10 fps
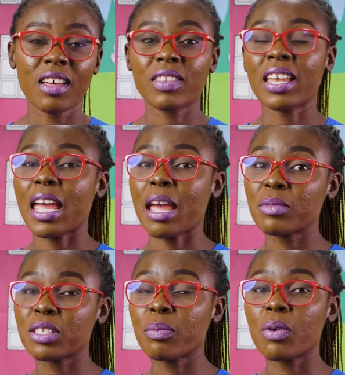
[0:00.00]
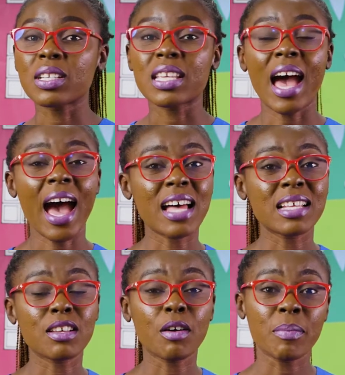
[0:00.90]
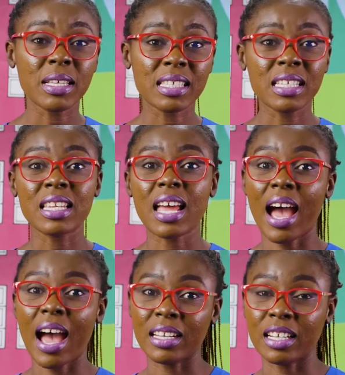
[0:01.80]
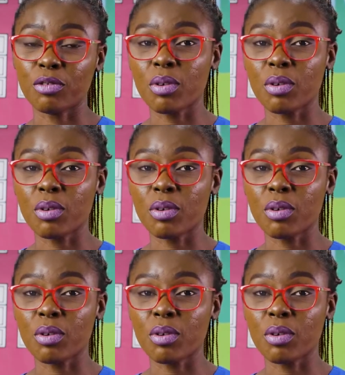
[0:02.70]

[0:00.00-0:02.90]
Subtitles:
That empty box has a missing addend.